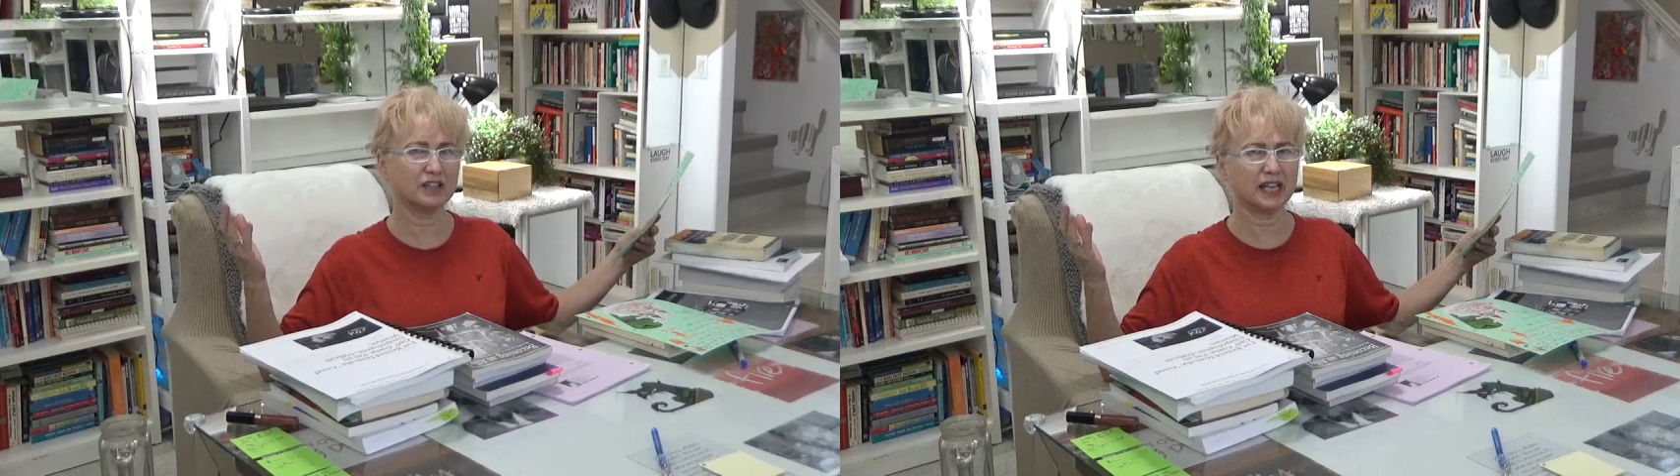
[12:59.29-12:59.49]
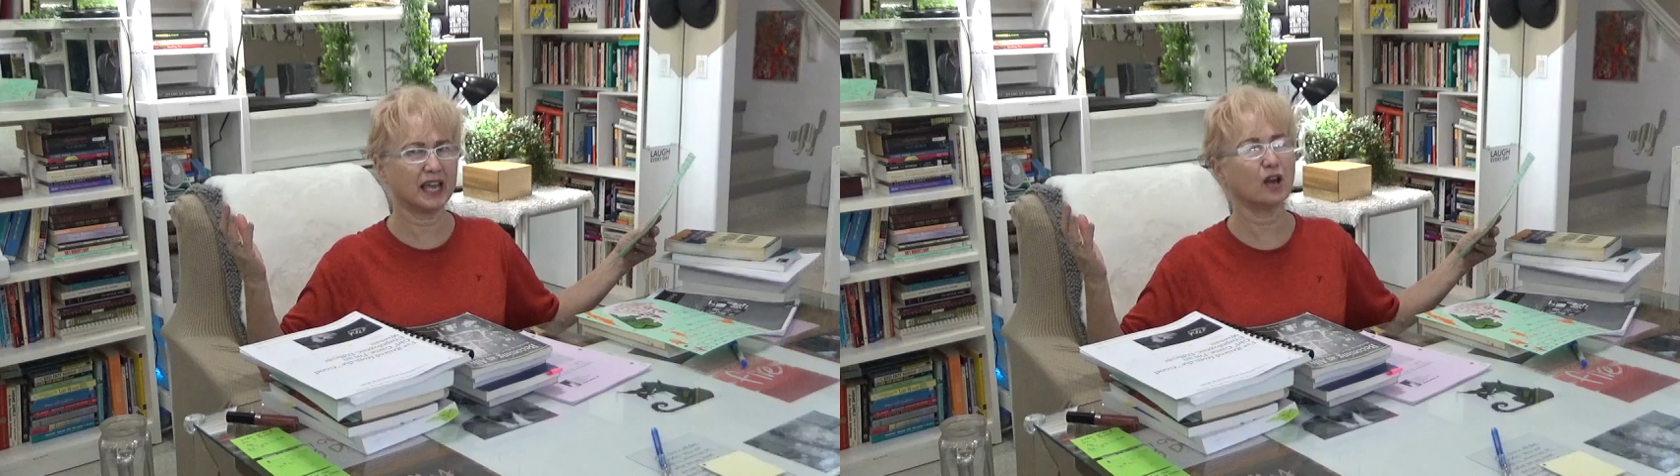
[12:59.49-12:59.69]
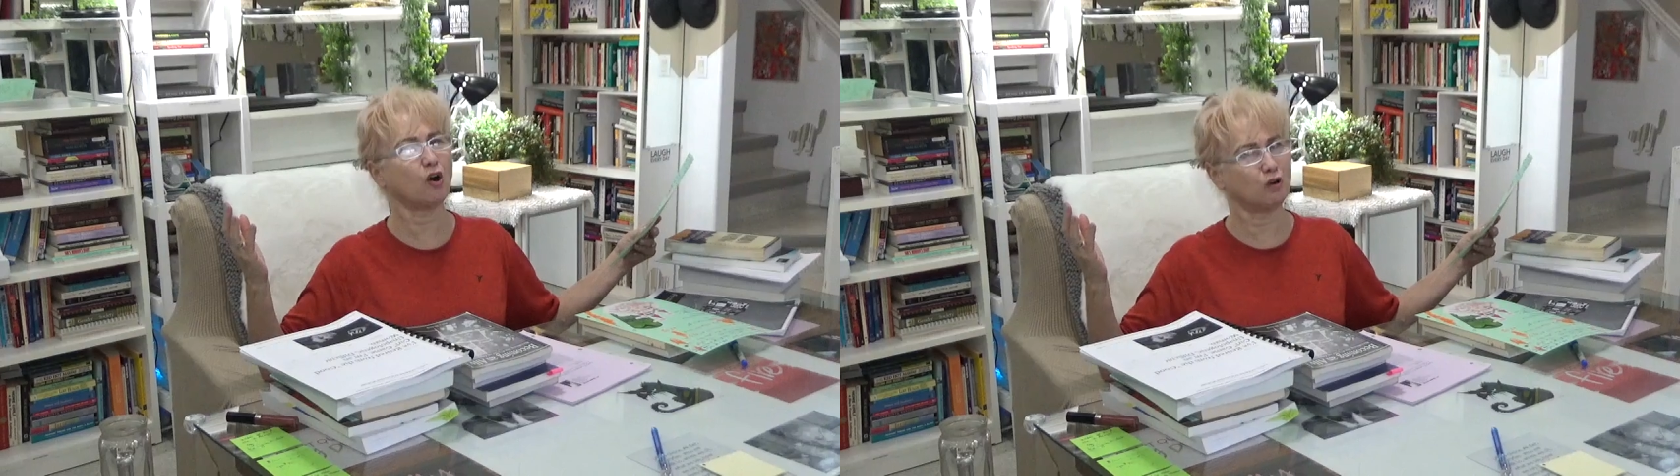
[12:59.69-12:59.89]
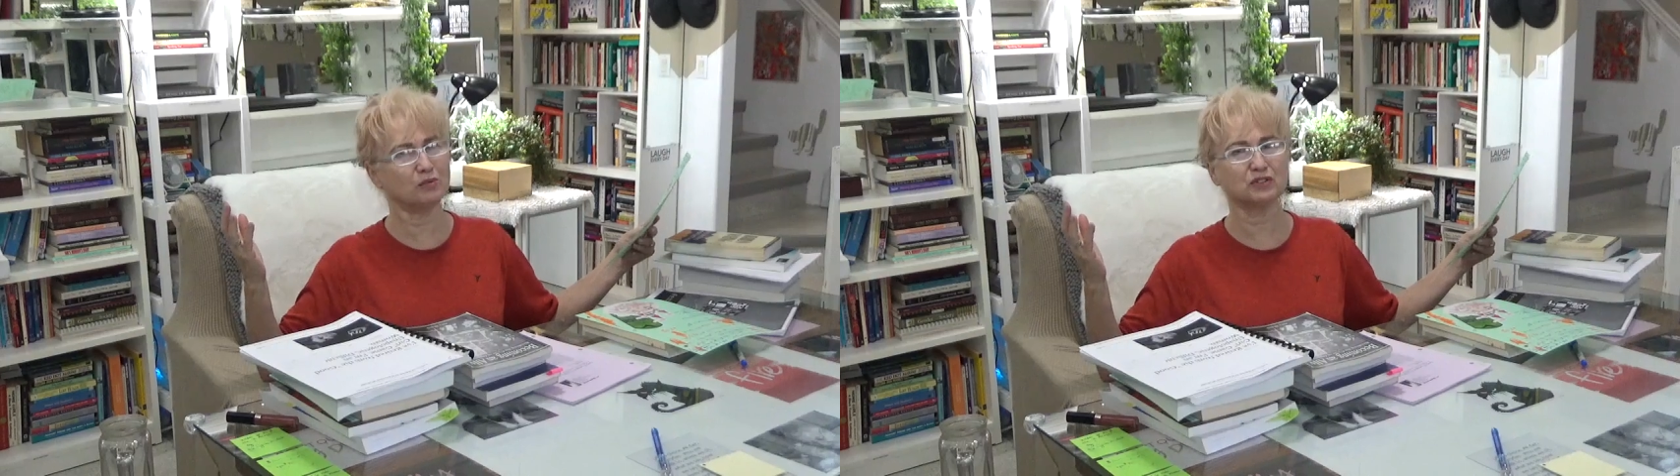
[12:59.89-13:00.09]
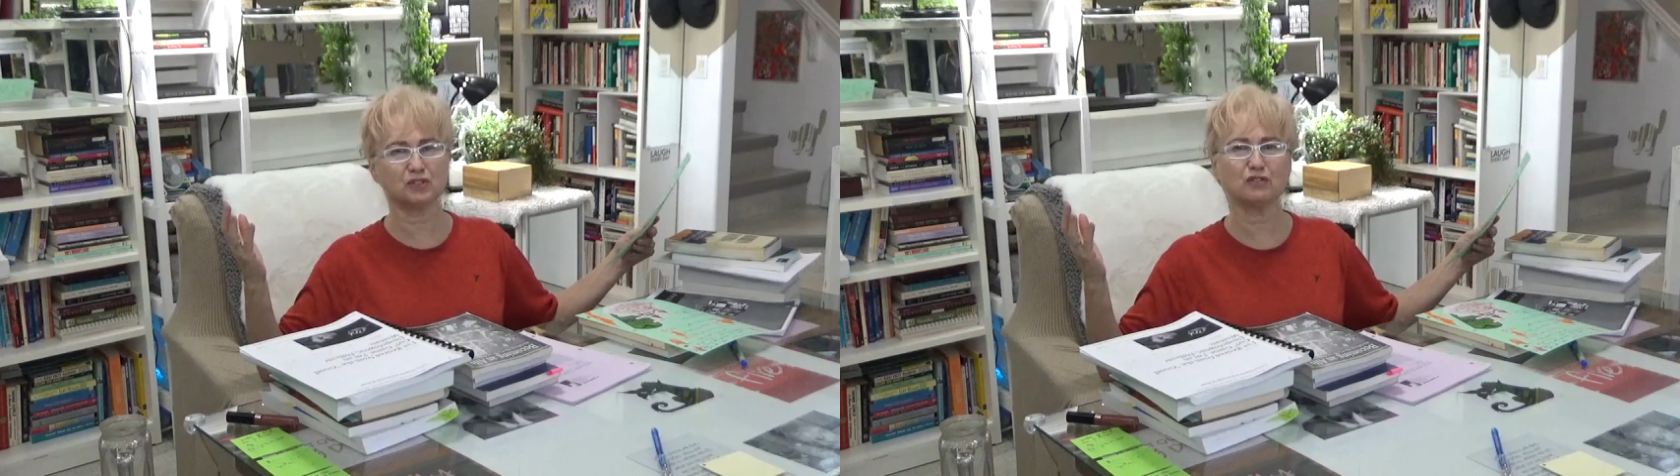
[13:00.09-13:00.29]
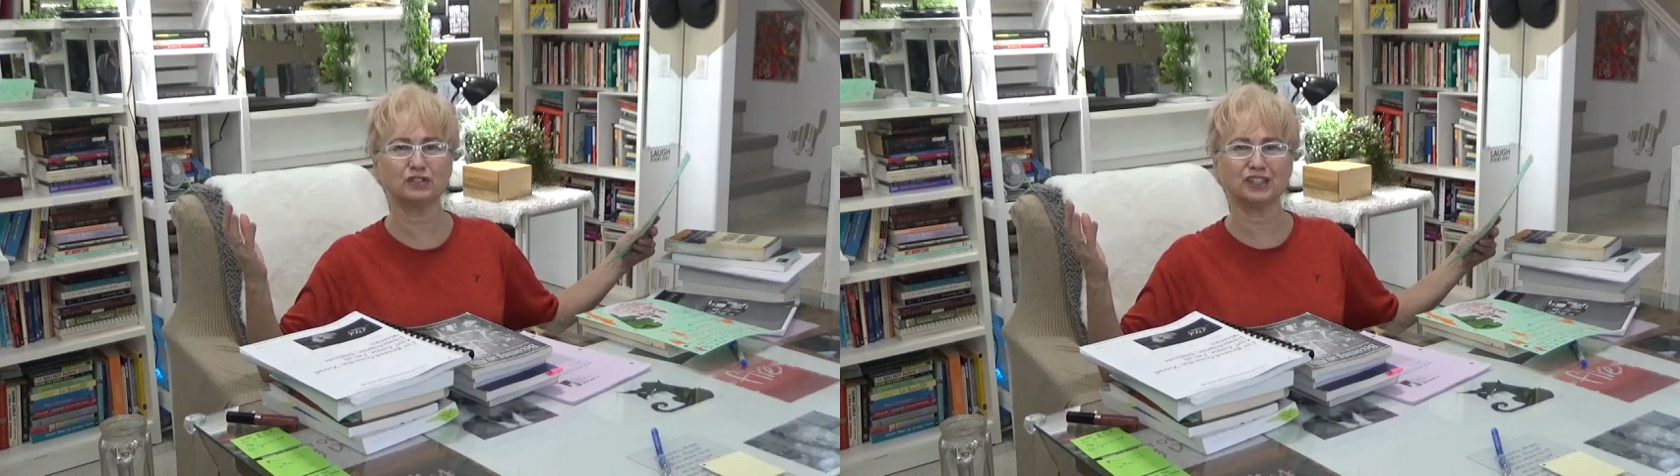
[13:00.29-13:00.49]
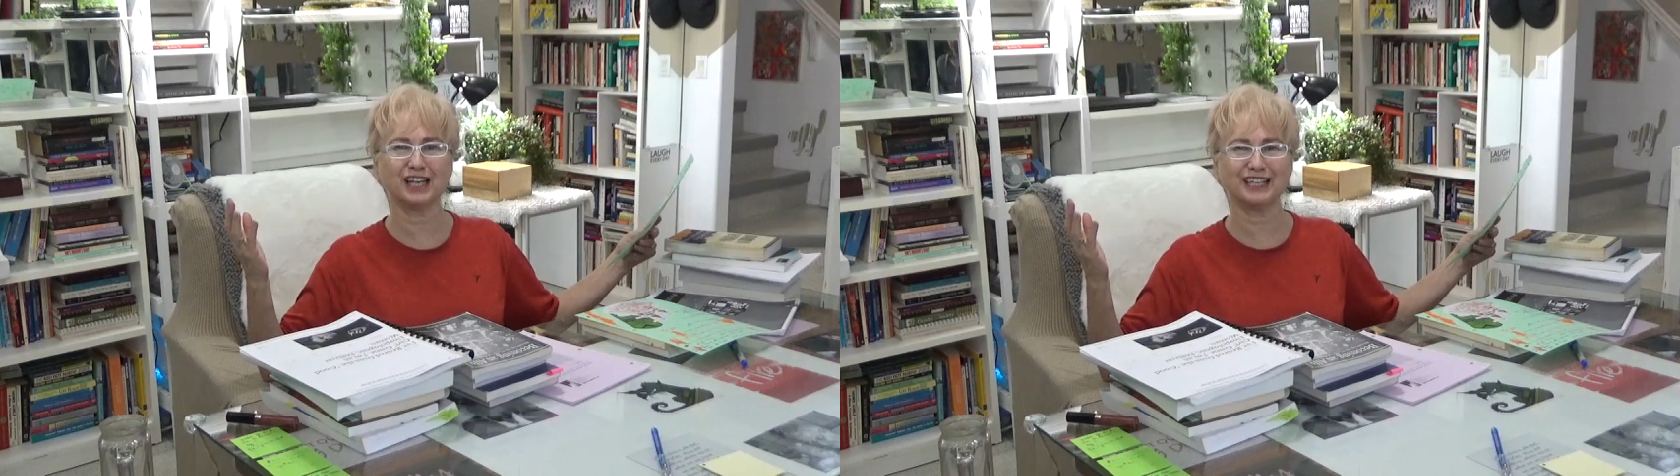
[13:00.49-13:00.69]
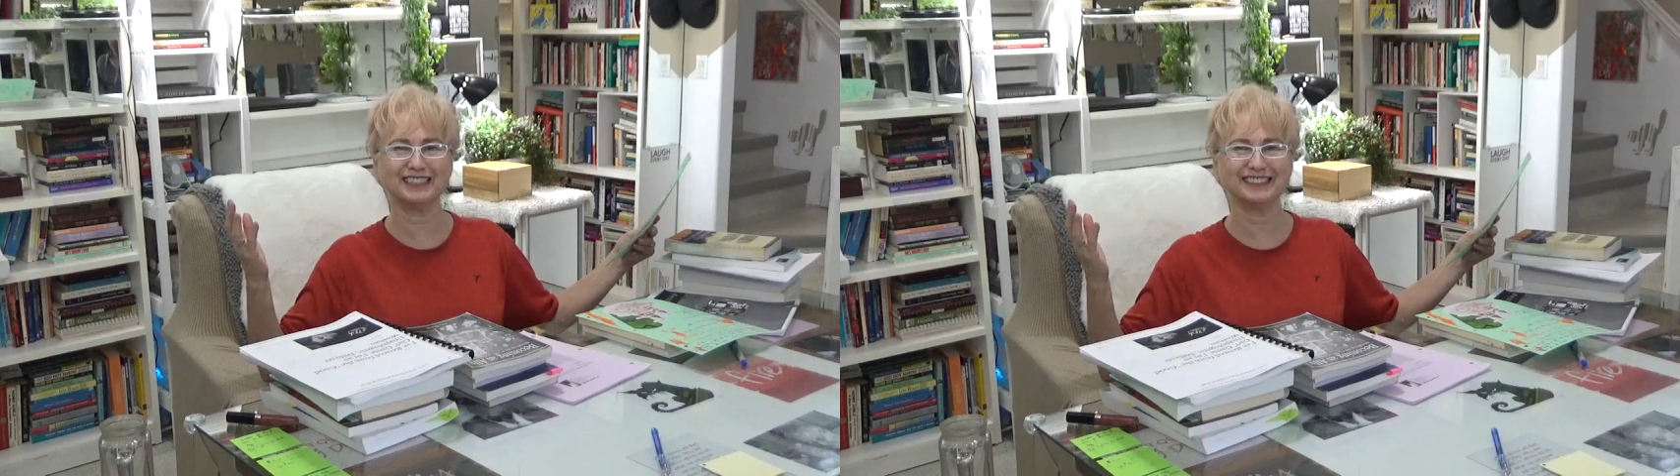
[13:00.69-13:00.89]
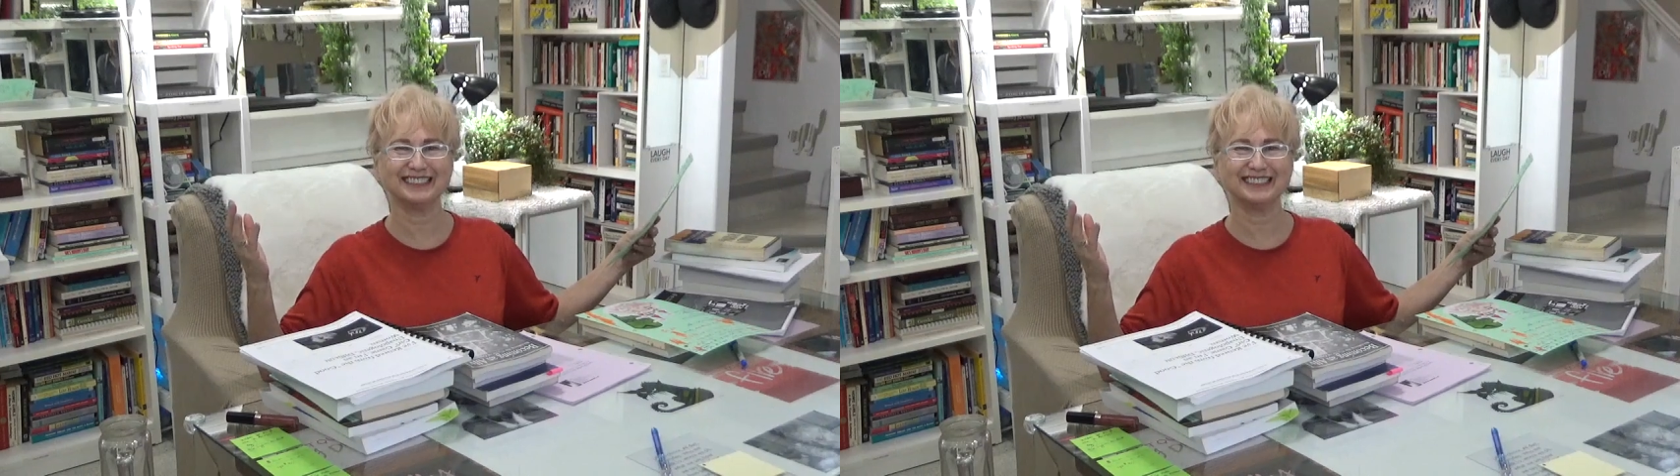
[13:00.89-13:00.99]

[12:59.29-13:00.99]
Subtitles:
And hey, almost overnight,